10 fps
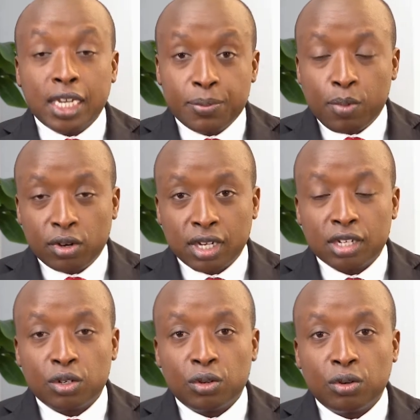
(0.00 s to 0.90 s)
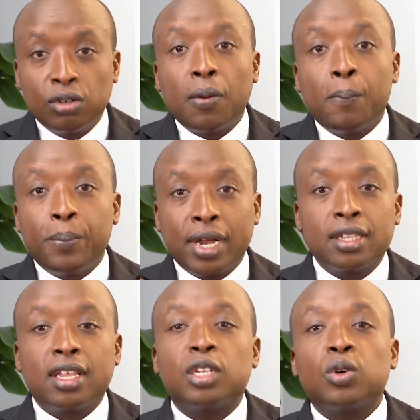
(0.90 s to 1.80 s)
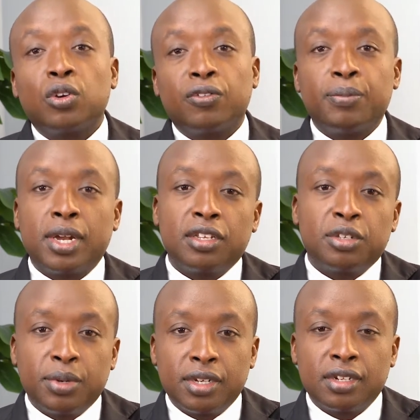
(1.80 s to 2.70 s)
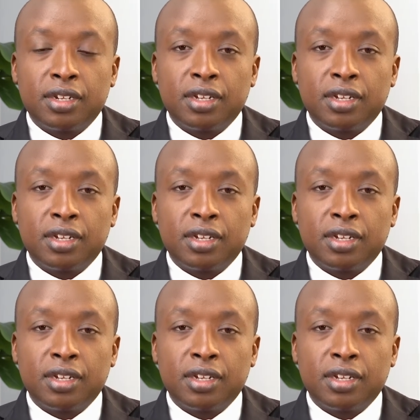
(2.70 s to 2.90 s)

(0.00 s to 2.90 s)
important role, but that one of management.